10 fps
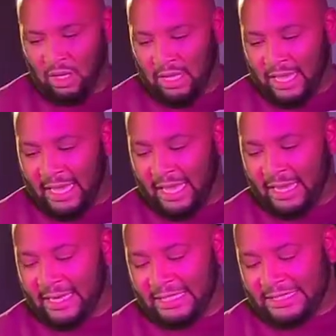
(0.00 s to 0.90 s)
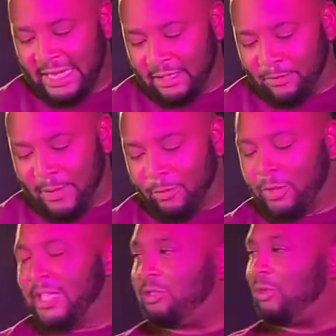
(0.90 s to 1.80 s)
And he's telling people,
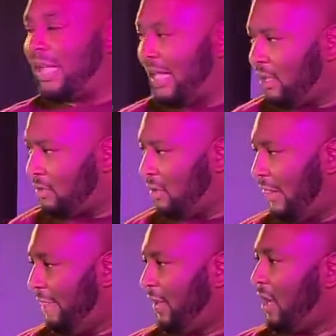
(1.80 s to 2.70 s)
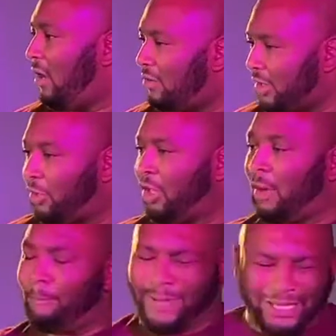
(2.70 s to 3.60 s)
did you count the cost? Are you going to
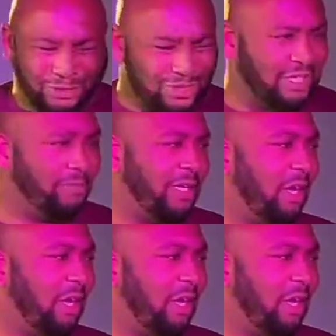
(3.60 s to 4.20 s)
build something?